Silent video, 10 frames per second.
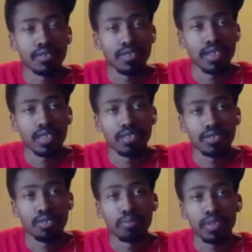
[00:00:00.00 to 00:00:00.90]
Green,
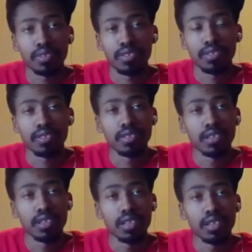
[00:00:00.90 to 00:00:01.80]
Joe Mixon.
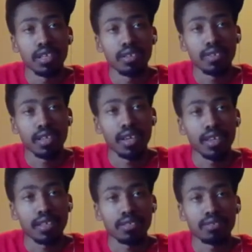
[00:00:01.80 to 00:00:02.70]
They got a
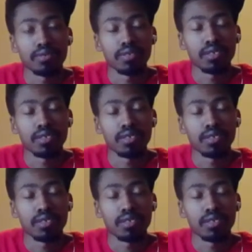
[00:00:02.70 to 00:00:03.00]
nice little,